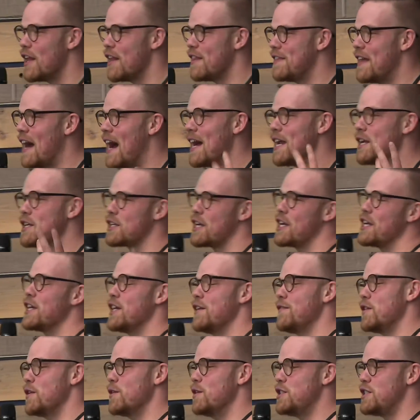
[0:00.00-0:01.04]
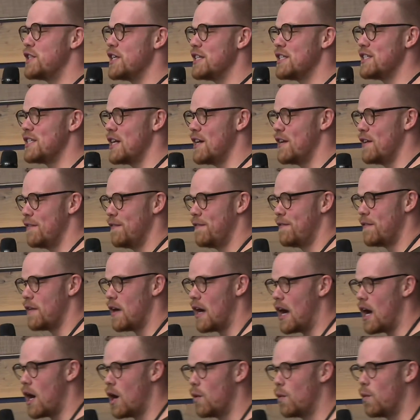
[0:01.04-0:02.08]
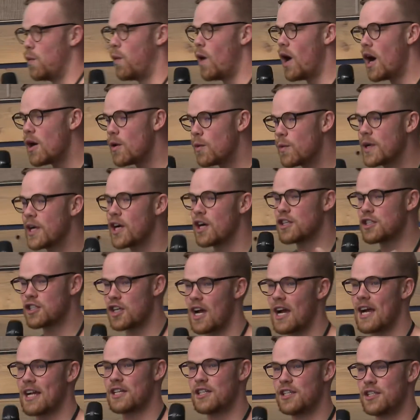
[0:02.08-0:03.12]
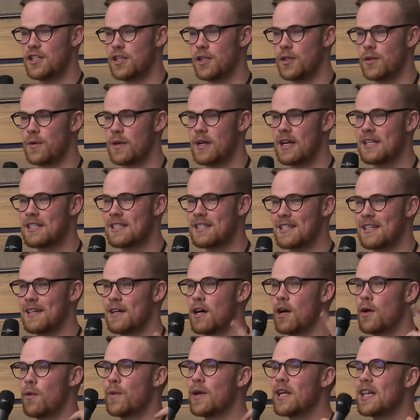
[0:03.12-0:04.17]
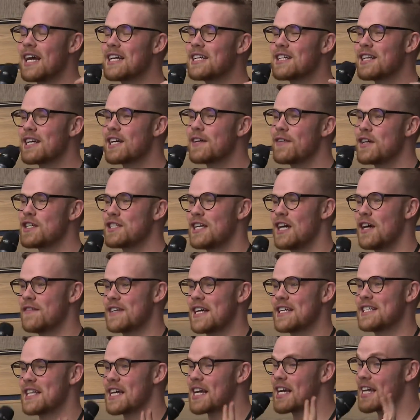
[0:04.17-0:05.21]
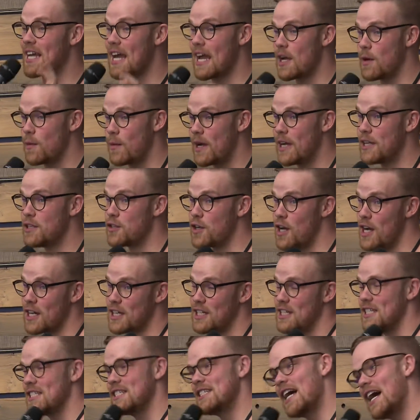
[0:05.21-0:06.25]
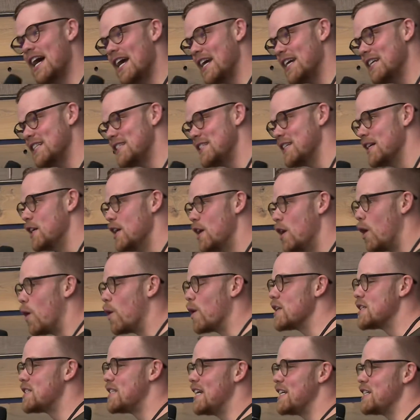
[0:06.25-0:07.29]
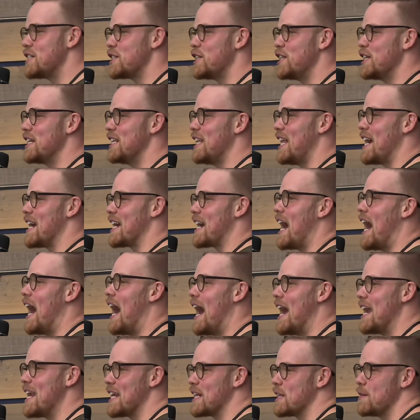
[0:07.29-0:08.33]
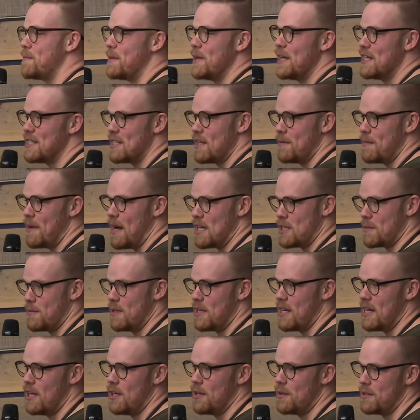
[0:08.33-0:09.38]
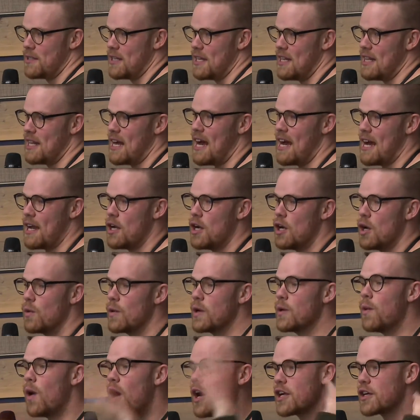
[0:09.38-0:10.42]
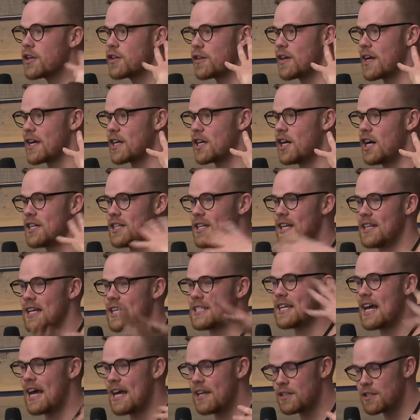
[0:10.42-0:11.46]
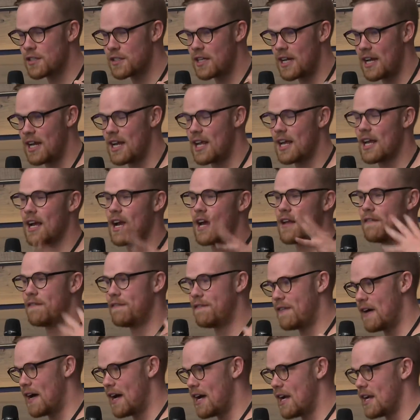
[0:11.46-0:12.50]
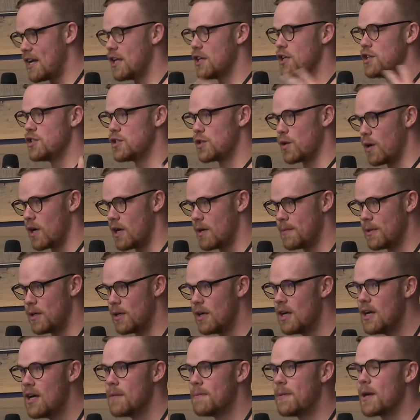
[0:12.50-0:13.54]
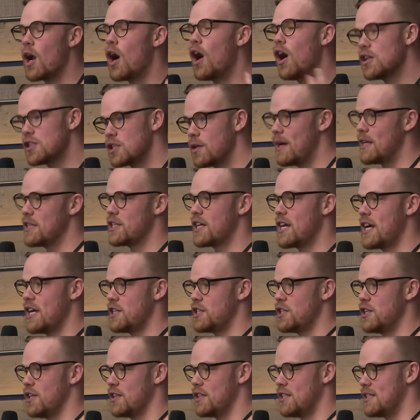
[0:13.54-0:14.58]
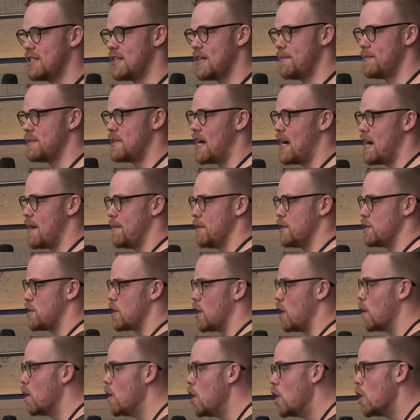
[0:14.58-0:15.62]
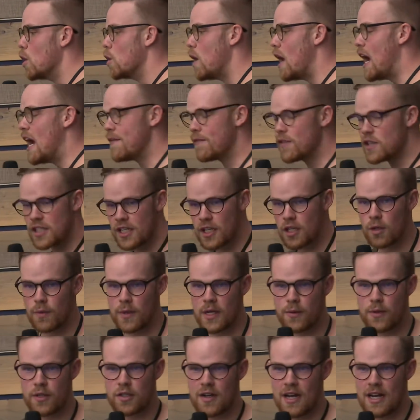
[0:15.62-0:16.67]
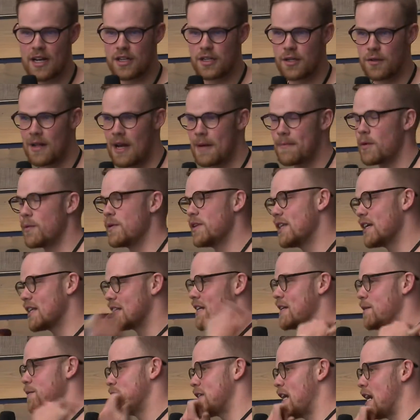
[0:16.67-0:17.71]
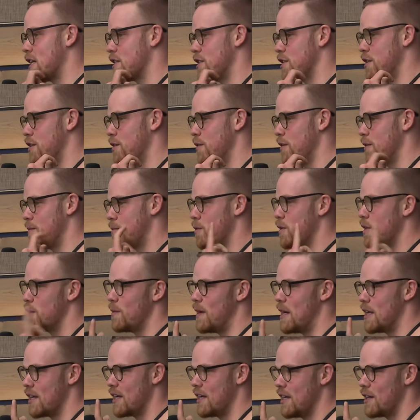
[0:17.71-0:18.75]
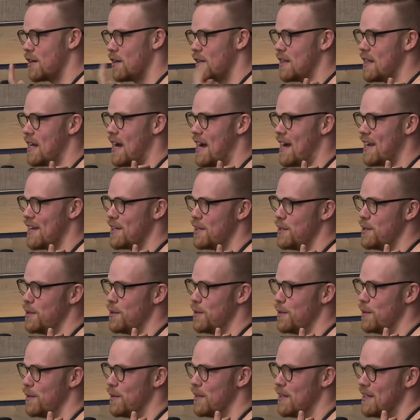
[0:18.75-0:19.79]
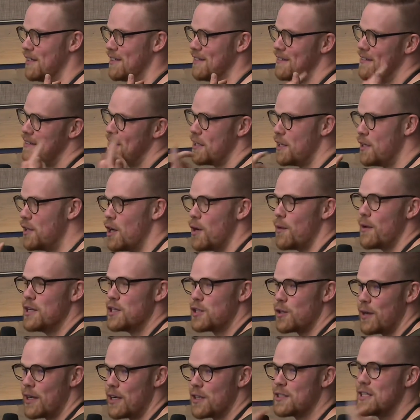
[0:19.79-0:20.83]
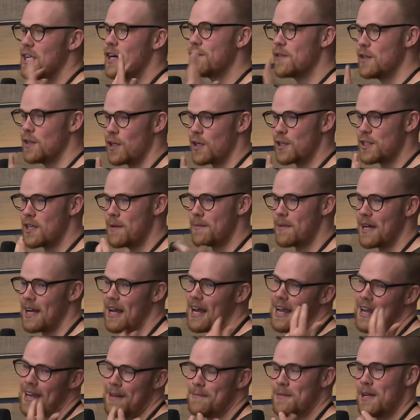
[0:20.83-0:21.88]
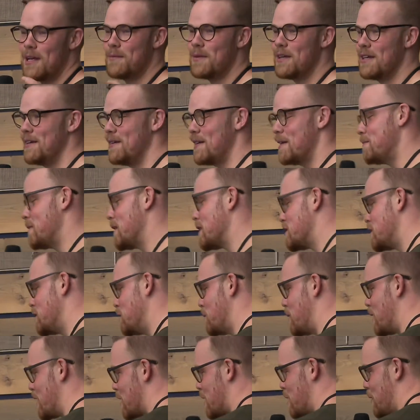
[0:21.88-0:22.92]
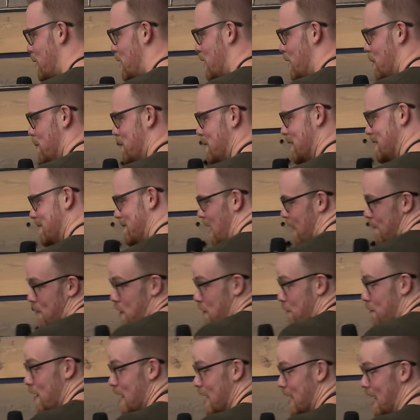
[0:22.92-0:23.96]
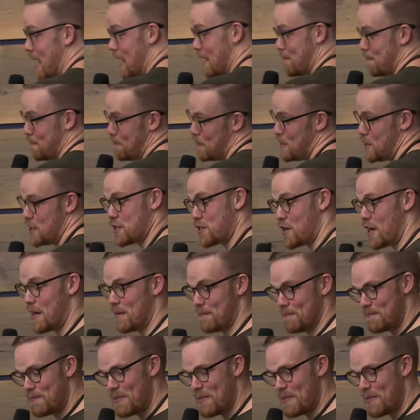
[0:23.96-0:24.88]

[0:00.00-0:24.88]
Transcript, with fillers: that can give you a gist of what we are trying to do. It's we like to think of ourselves as the gateway drug to science, or essentially like hiding the peas in the mashed potatoes, in that we want to create content that's entertaining and fun and enjoyable, but also educational at the same time. And so every single week we try to do that, but we think that it was executed pretty well here and that you, you know, enjoy yourself, you learn something, and maybe it makes you want to go home and have a good Friday night, which is great.